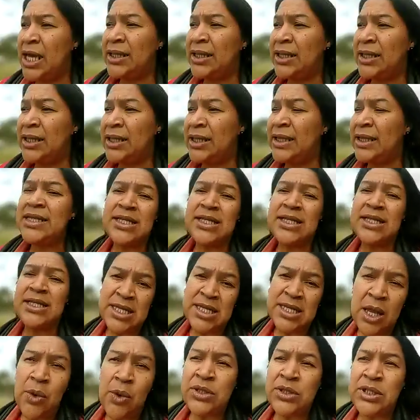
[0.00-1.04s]
our
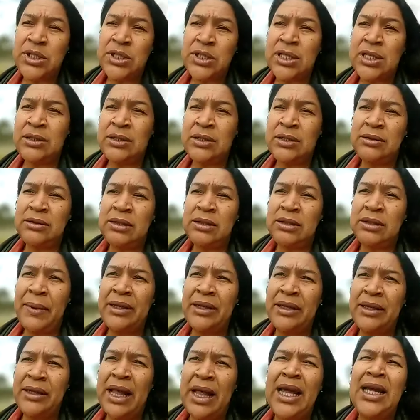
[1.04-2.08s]
peoples are bringing five
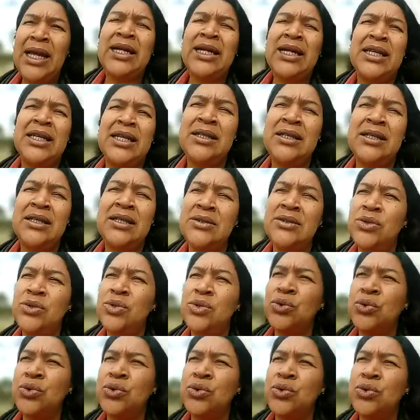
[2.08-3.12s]
proposals at
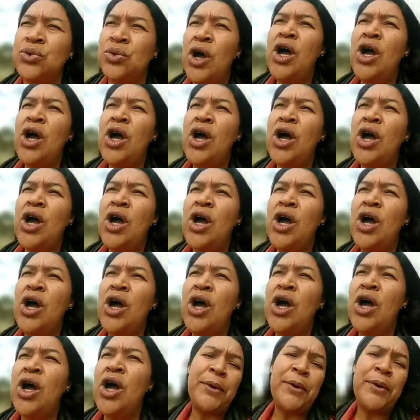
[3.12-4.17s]
least, and of
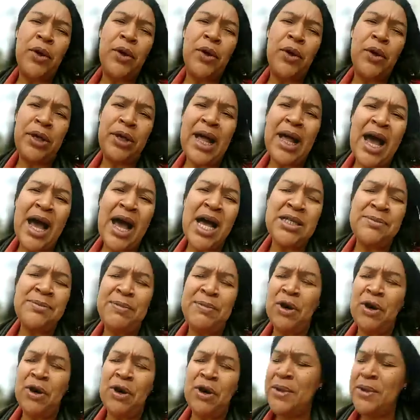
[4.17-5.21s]
those,
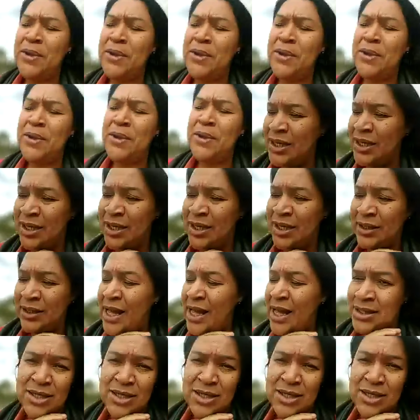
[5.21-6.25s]
we are
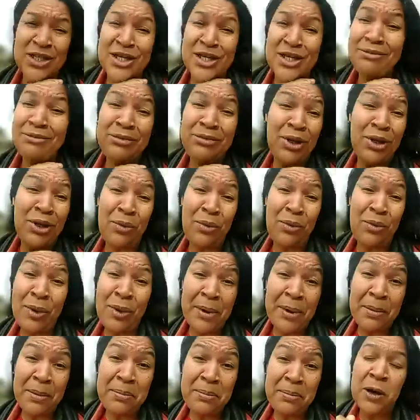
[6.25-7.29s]
selecting
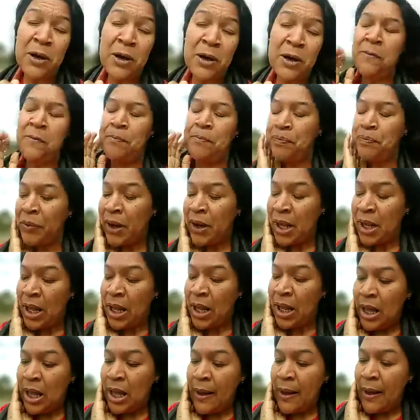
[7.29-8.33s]
one
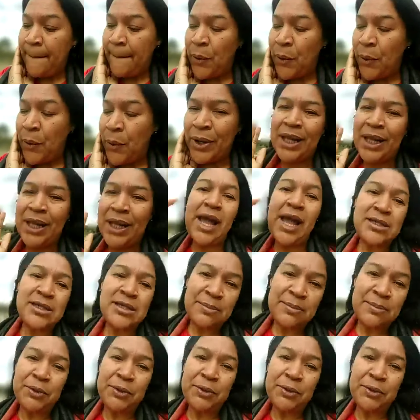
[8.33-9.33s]
priority of those five